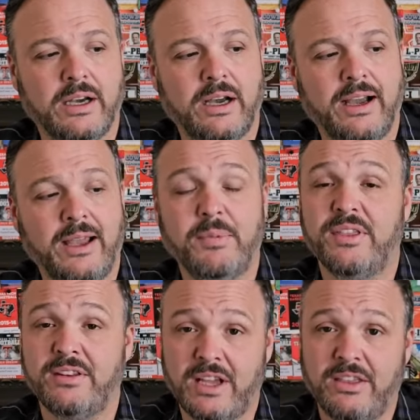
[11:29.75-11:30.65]
and
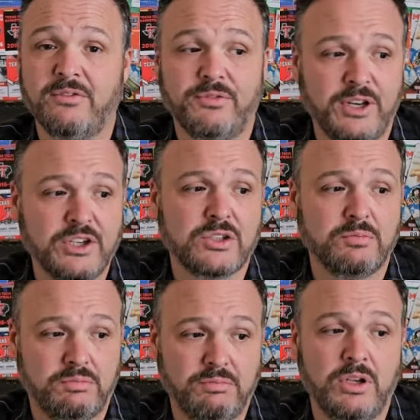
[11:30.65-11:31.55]
then
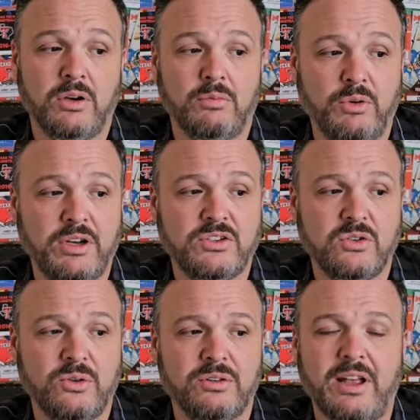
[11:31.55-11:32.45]
finish, winning
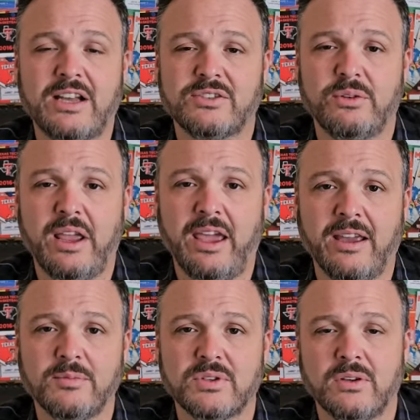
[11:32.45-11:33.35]
2 of their last 3
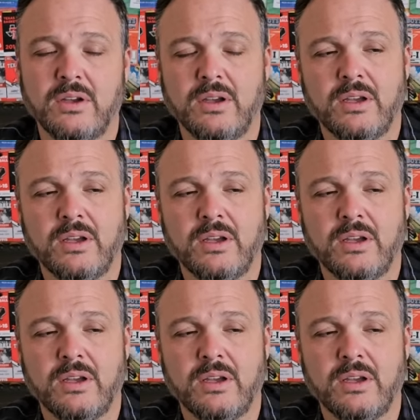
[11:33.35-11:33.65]
games.